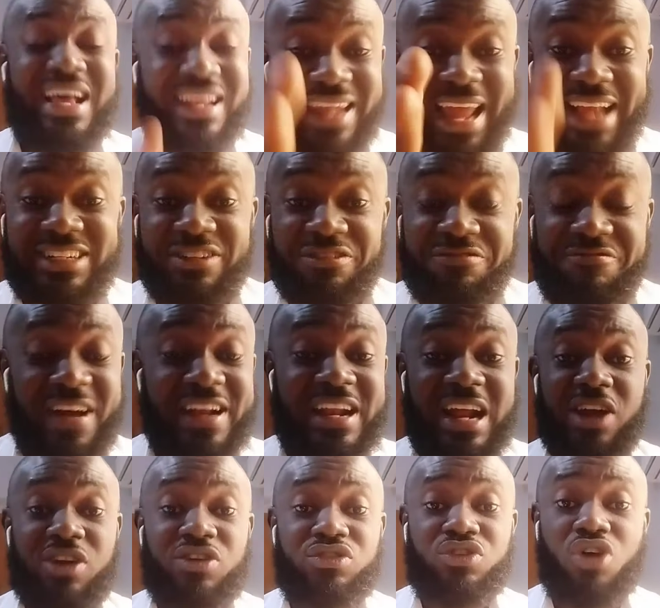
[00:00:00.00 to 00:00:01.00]
like their
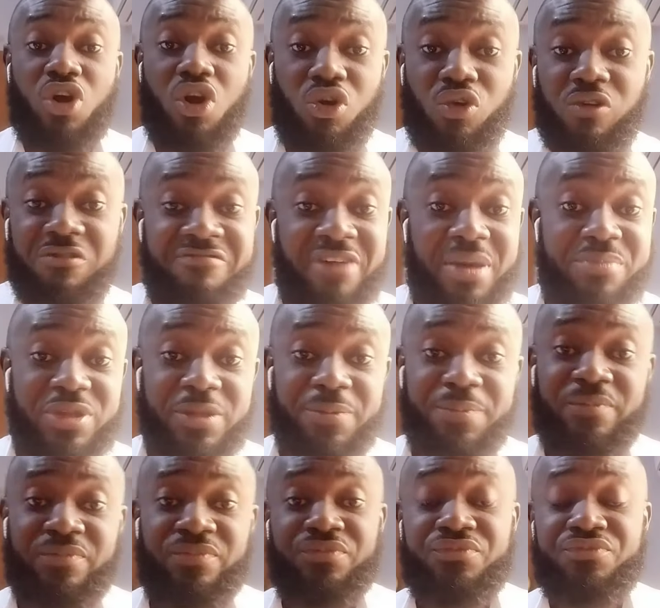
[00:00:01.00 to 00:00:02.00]
father, Uncle
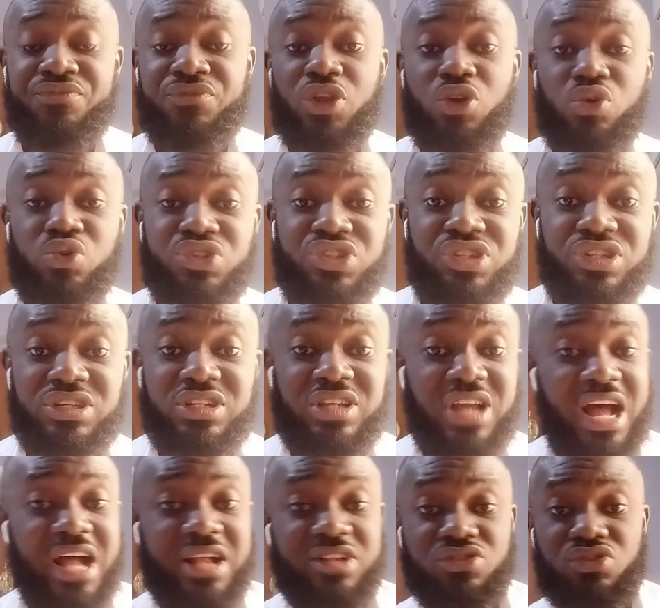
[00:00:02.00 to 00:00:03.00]
Femi Kuti
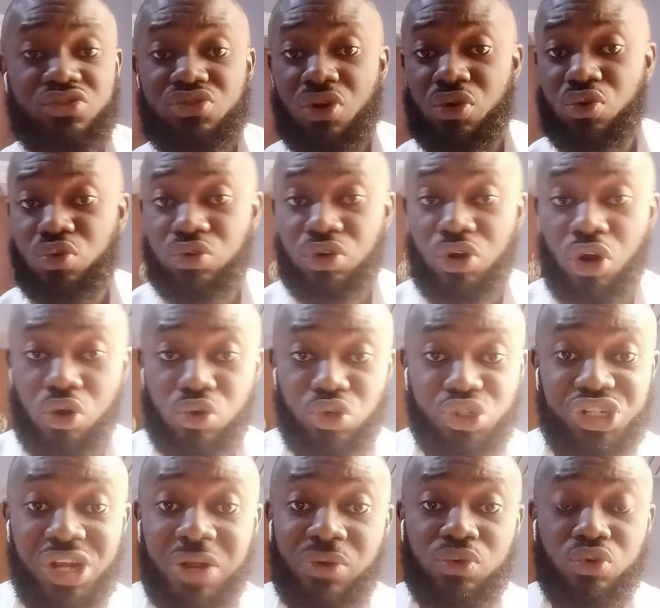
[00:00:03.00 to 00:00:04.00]
and Uncle
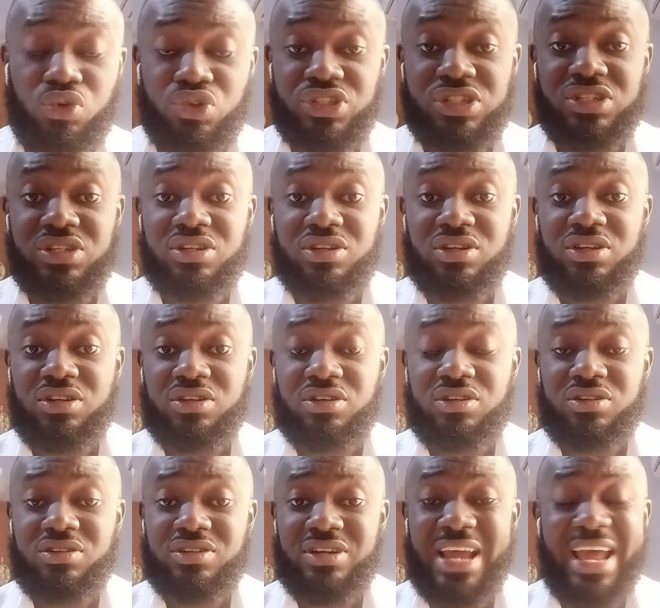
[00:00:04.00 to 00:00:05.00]
Sheung Kuti.
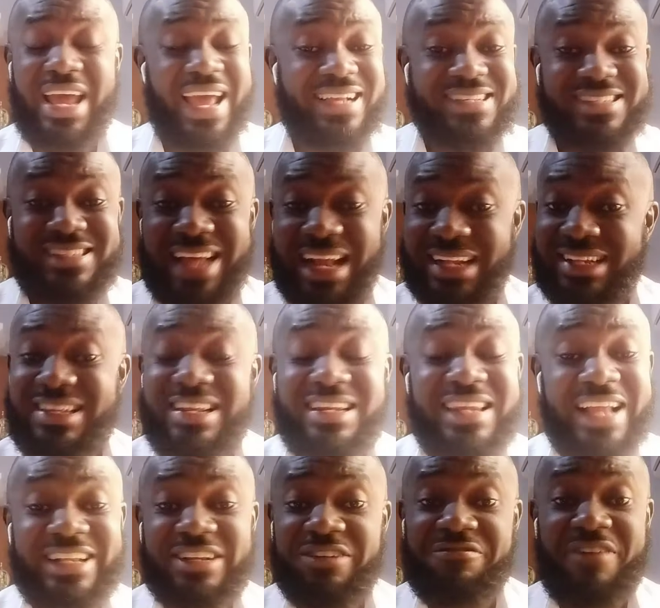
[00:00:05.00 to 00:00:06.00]
Exactly
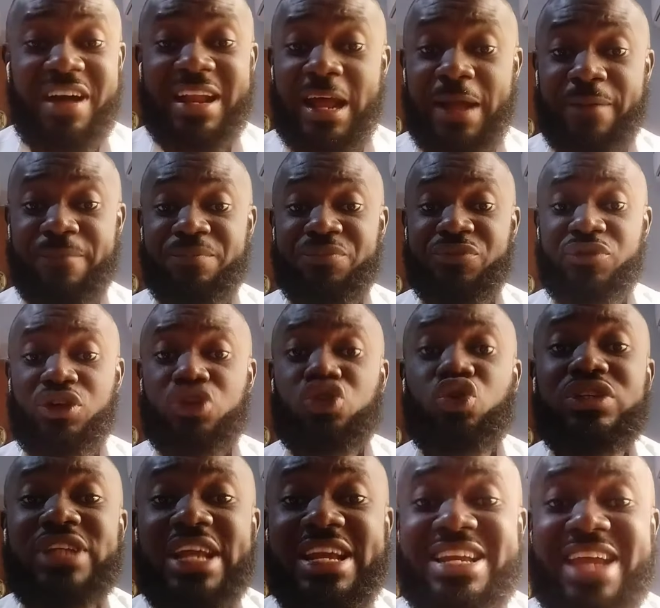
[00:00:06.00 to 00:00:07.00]
like their father.
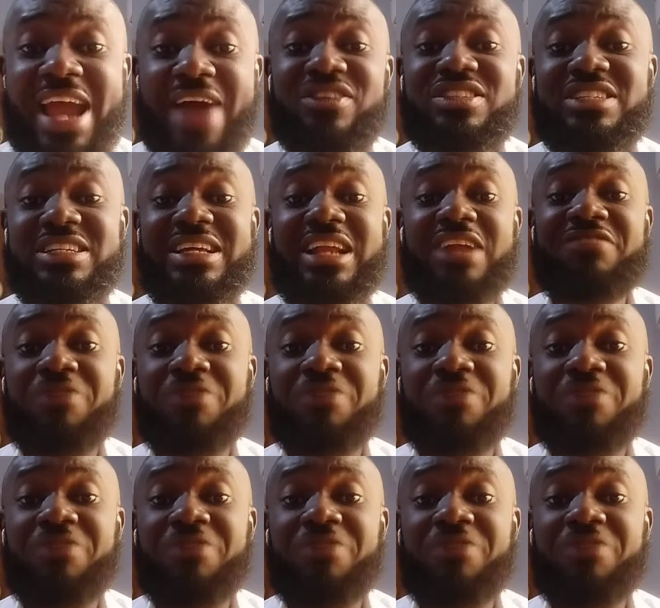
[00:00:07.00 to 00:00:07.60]
So they inherited that